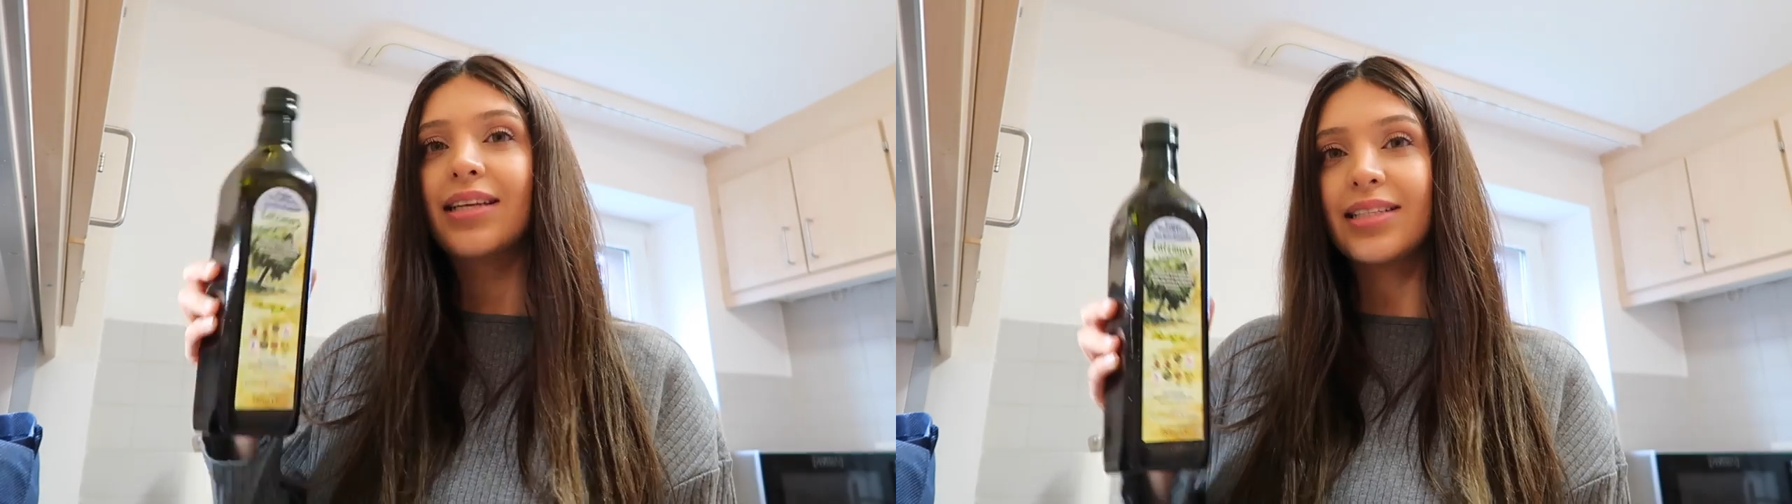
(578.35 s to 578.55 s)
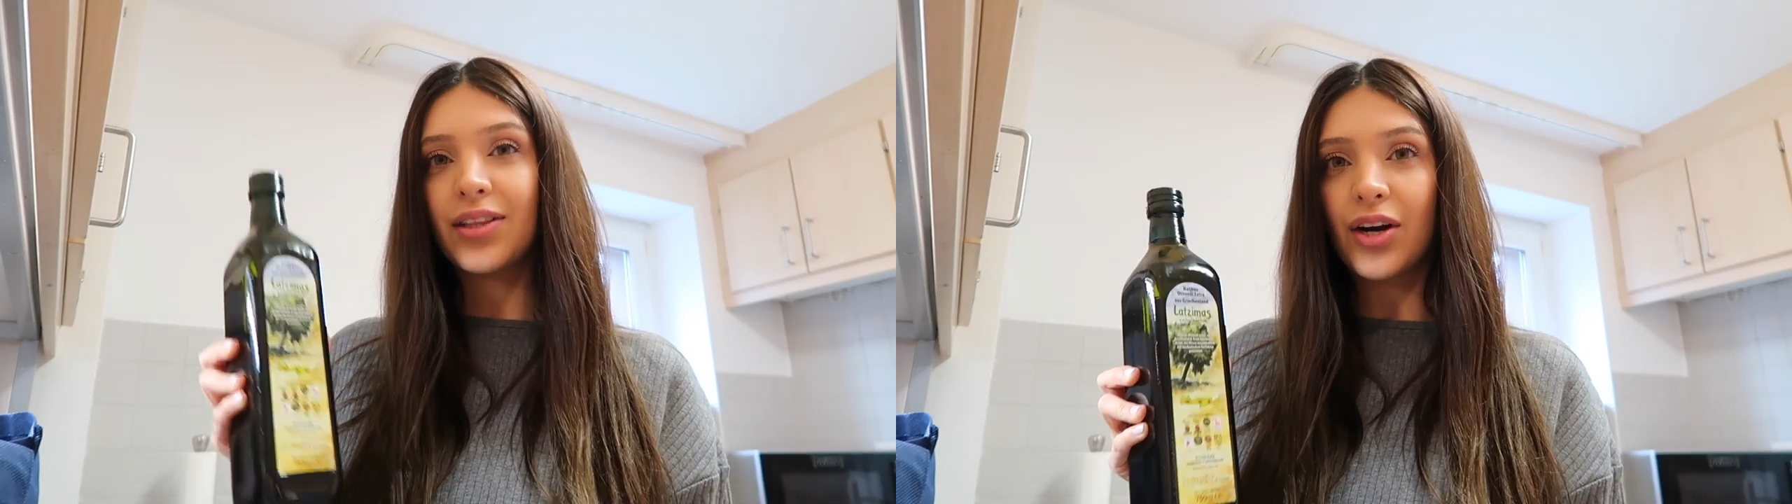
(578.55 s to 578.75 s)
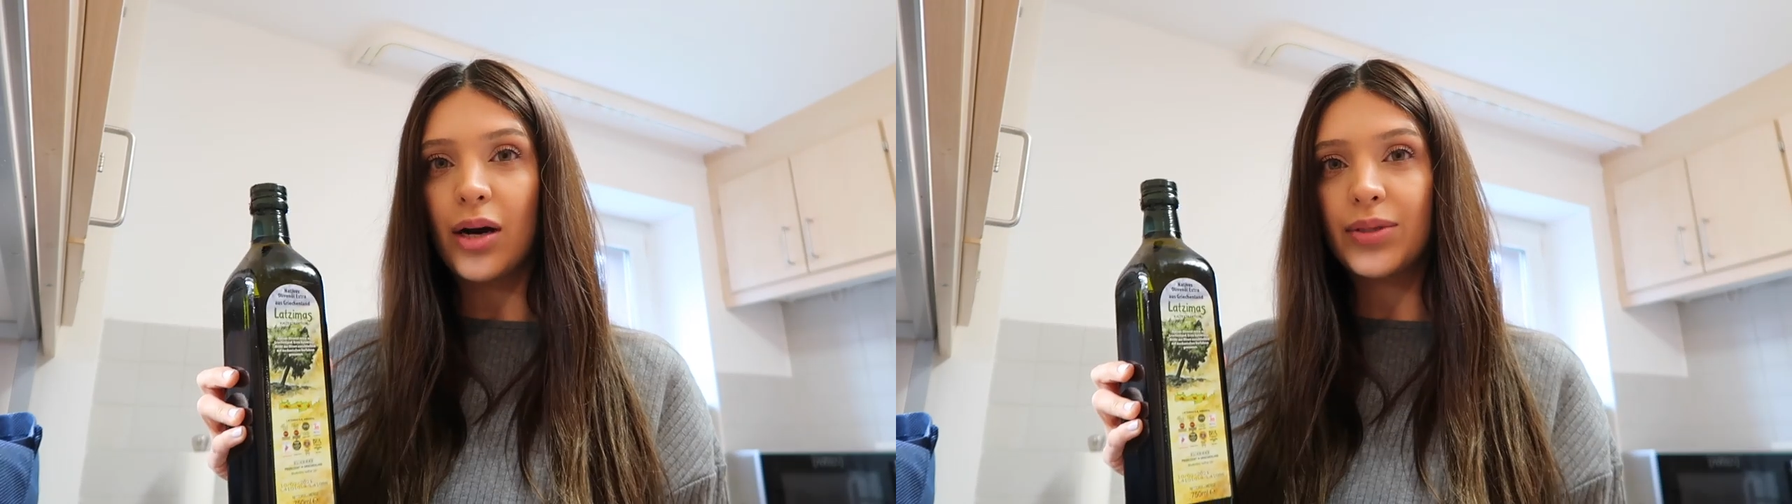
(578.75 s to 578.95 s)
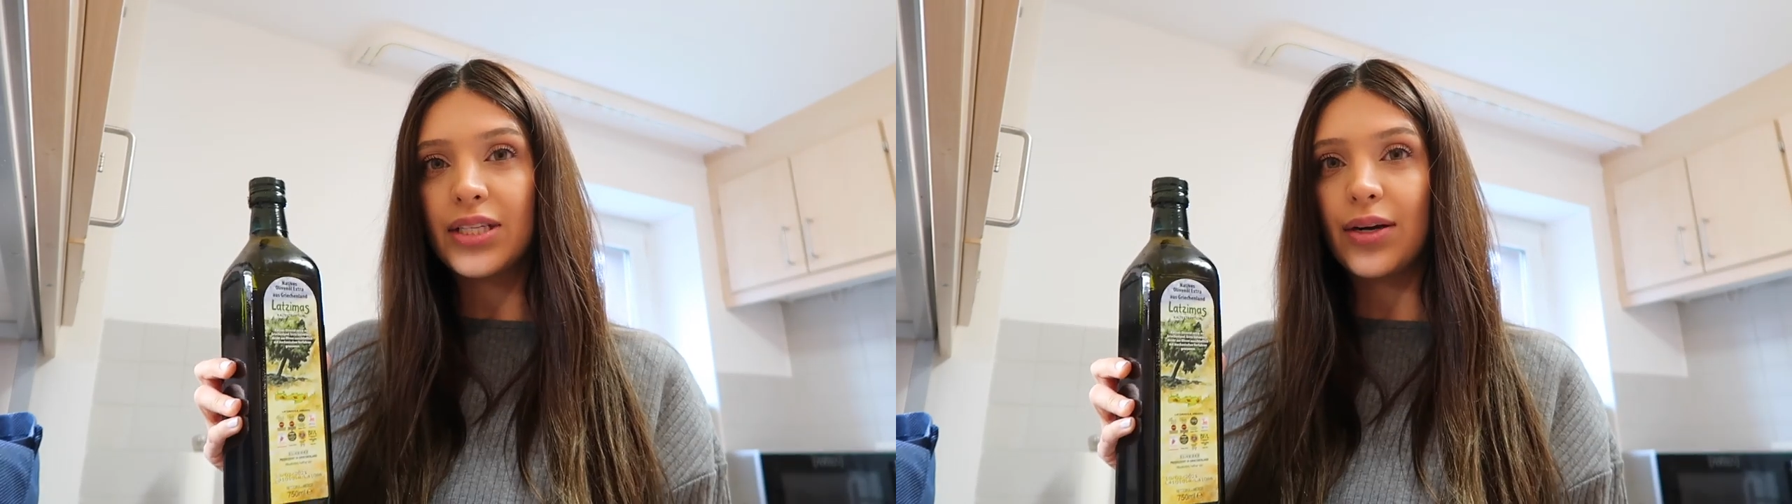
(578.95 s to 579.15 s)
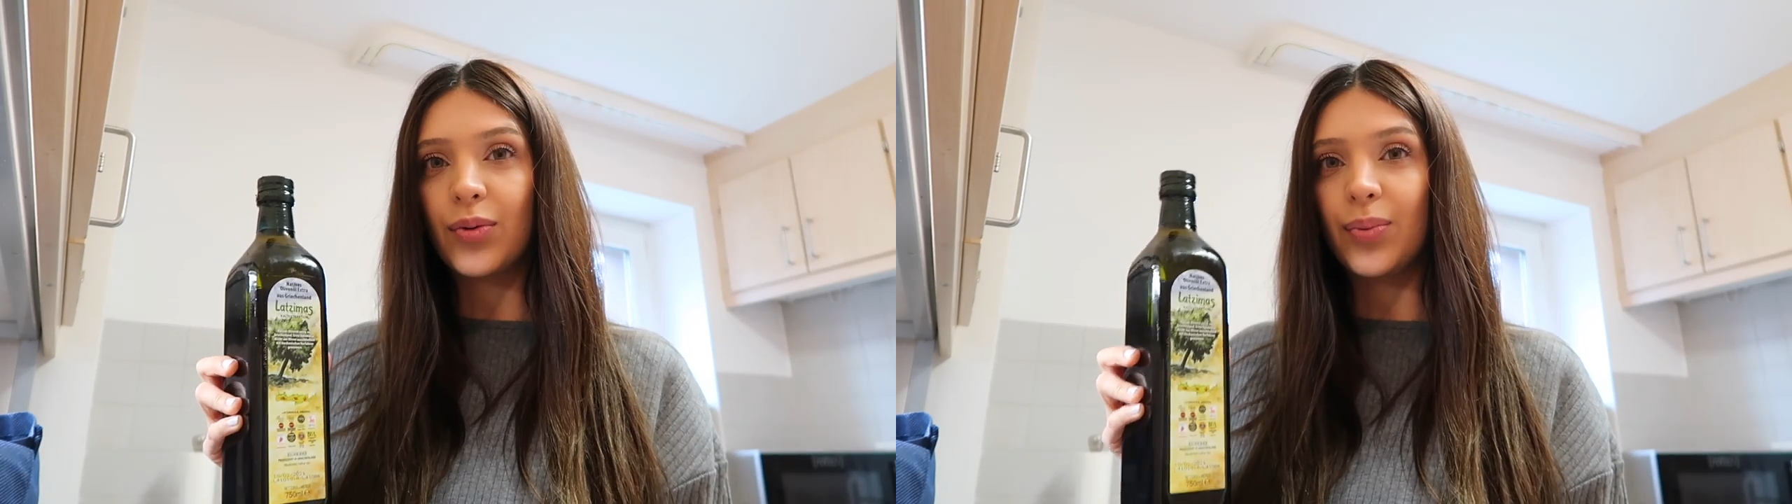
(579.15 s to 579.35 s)
This at the
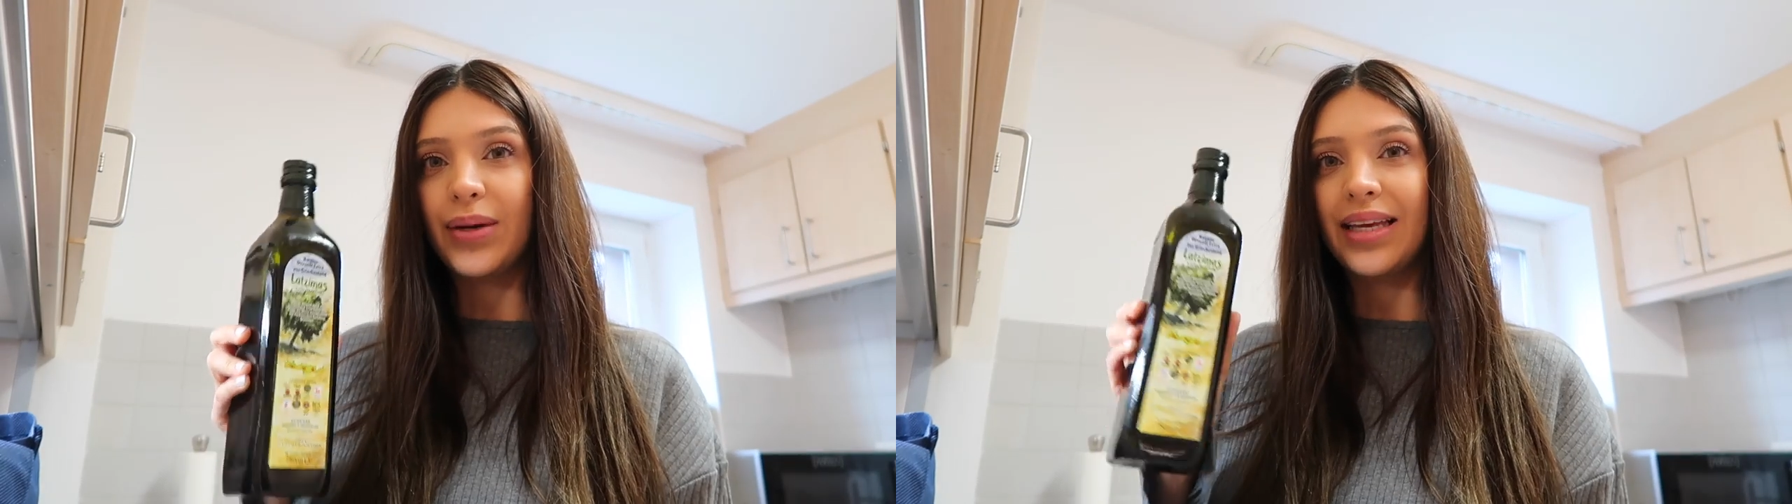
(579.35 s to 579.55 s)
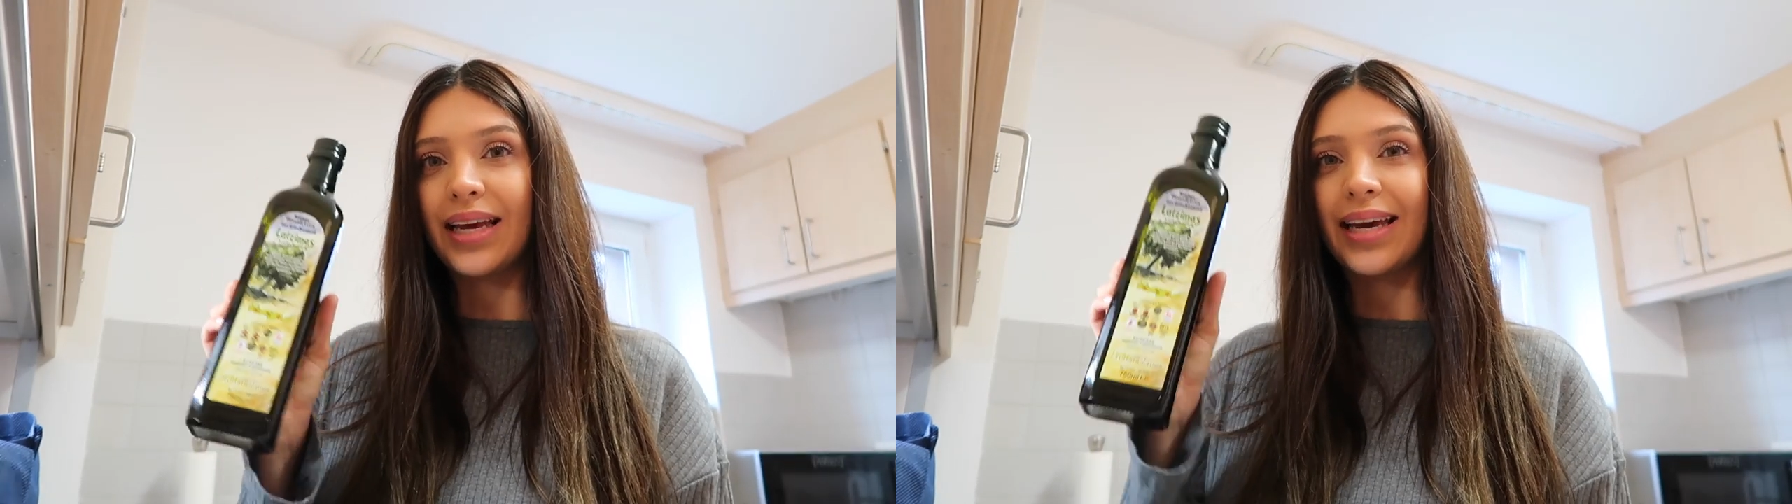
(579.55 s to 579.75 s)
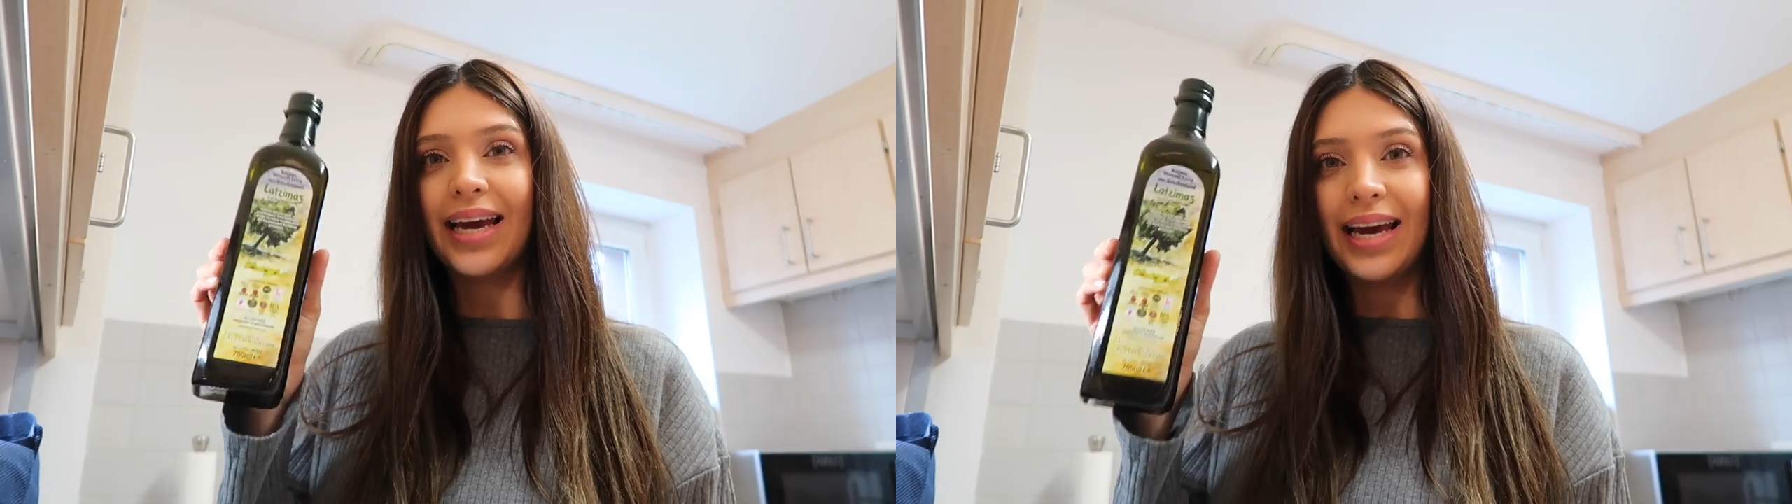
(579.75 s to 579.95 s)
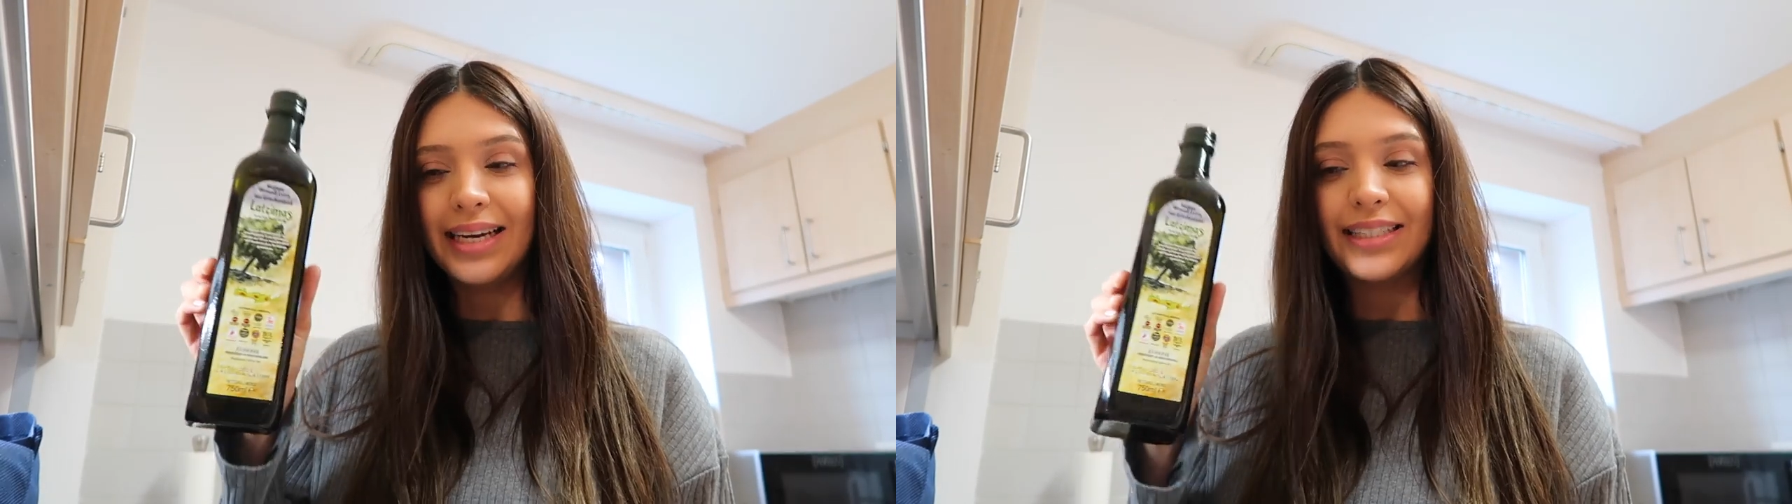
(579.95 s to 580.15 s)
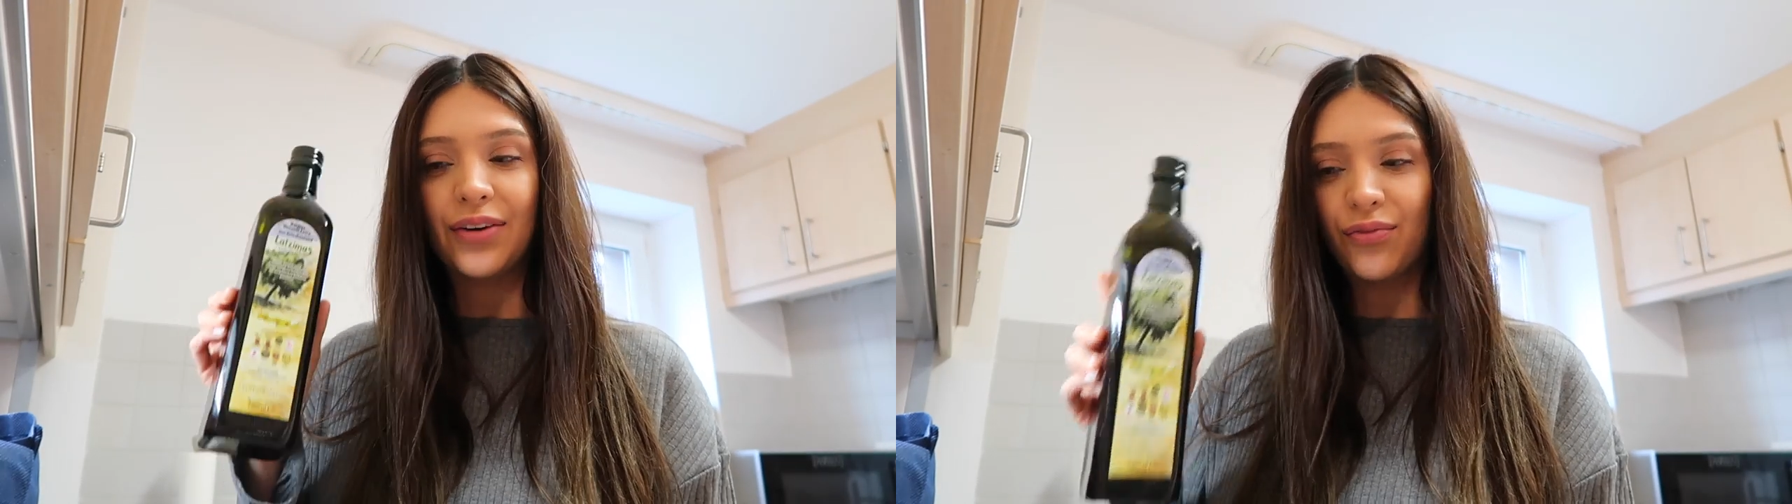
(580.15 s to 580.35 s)
commissary would be like
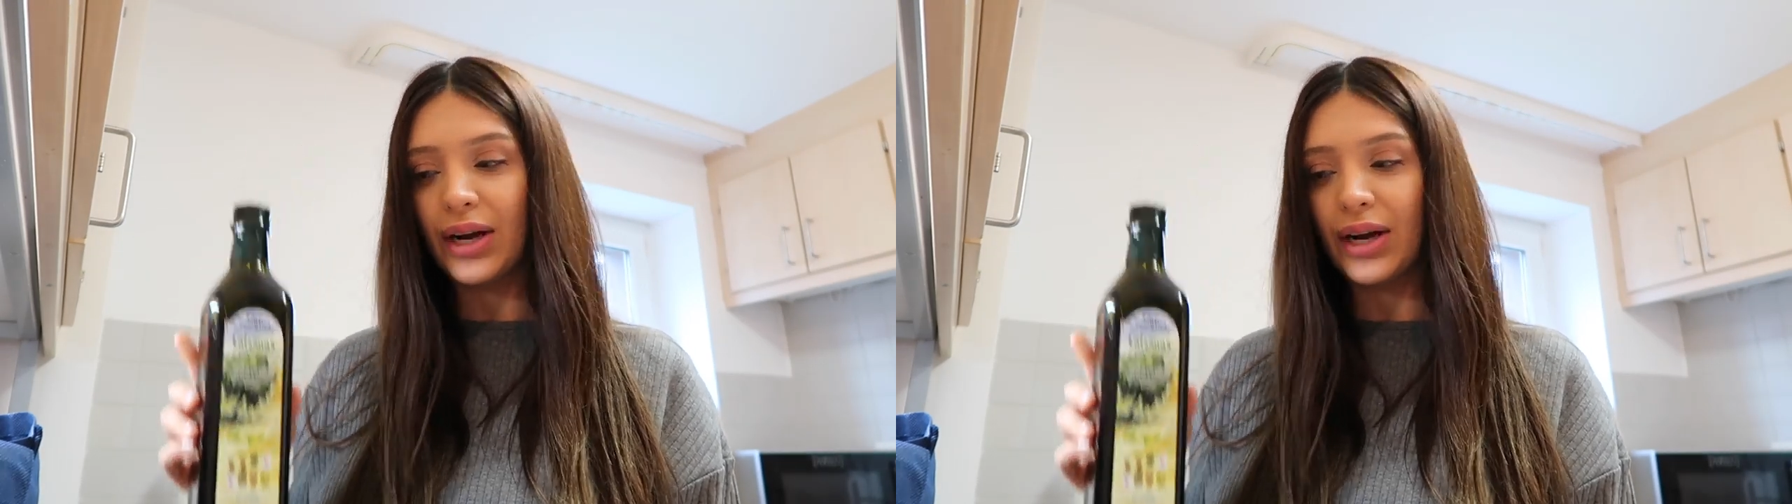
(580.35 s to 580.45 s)
$8